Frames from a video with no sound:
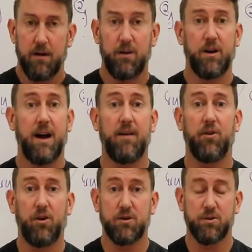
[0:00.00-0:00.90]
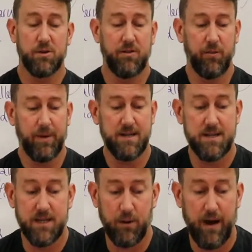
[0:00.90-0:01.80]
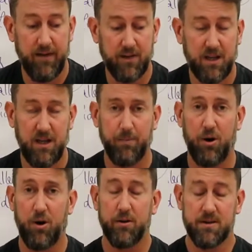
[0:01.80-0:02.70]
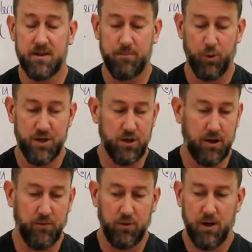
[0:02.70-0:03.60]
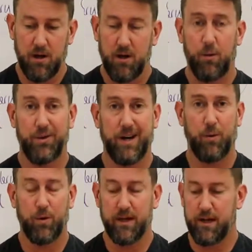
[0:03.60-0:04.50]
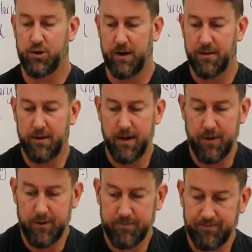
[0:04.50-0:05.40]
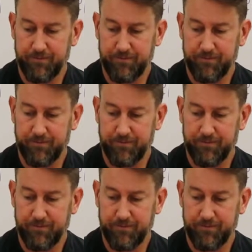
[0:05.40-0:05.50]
you're going to have all sorts of different pieces that you have to keep all at the same moisture level without one getting drier than the other.